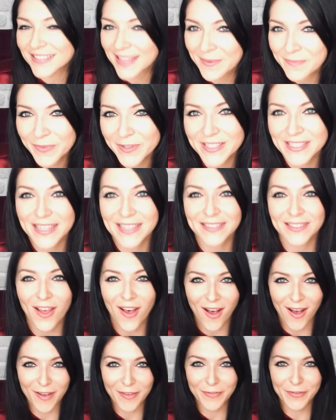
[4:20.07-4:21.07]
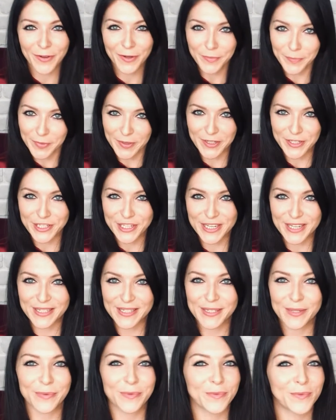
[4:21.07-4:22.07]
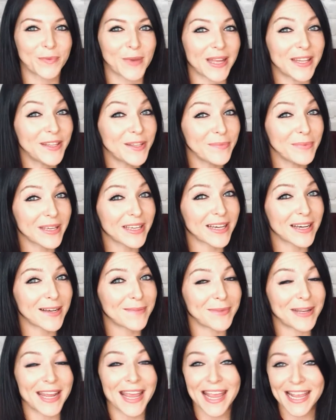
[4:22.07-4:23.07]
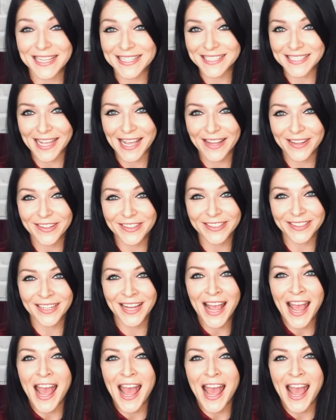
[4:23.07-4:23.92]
10% off your purchase when you become an insider